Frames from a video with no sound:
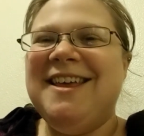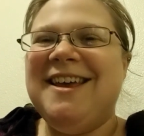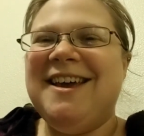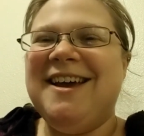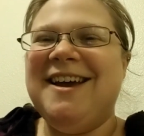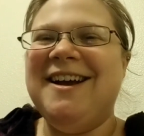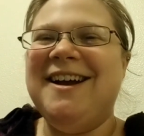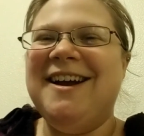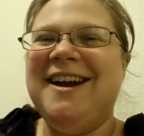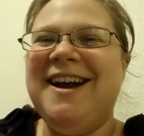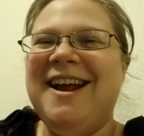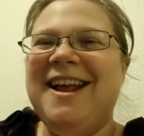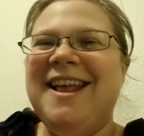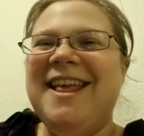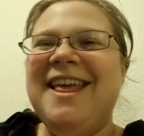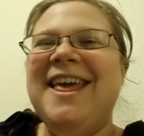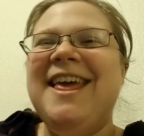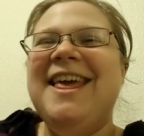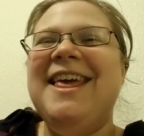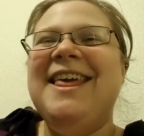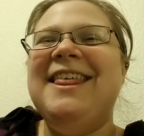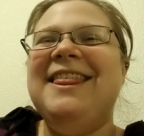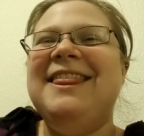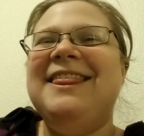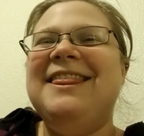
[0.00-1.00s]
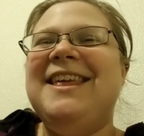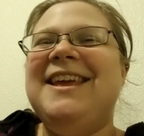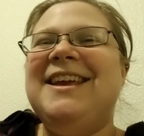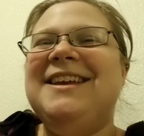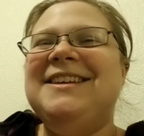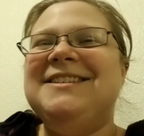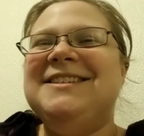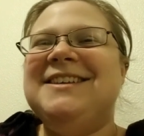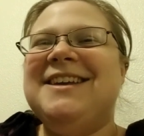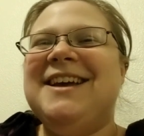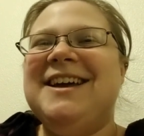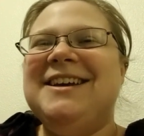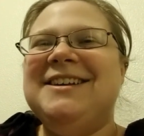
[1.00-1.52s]
Alright.
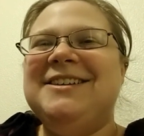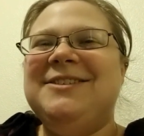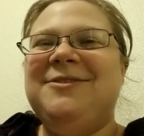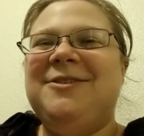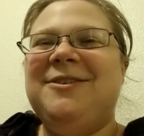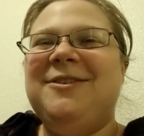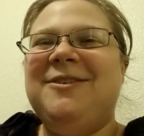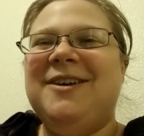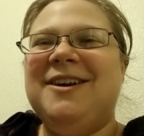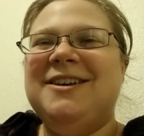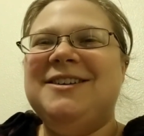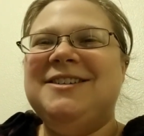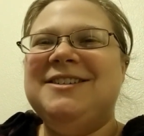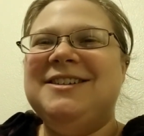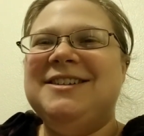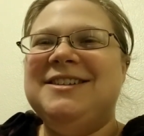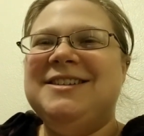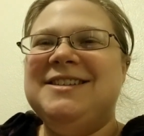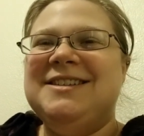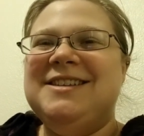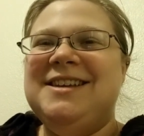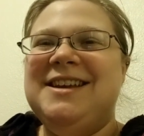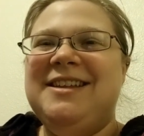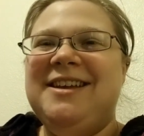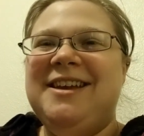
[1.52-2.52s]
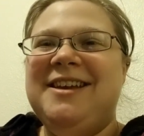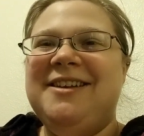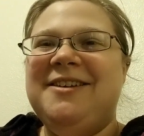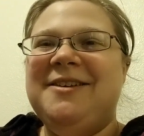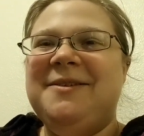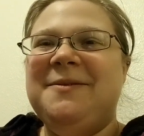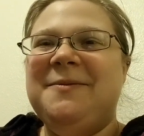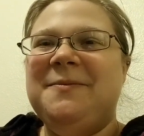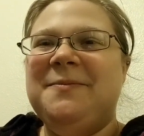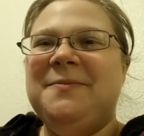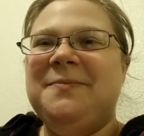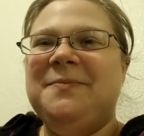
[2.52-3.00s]
Thanks guys for watching. See you later.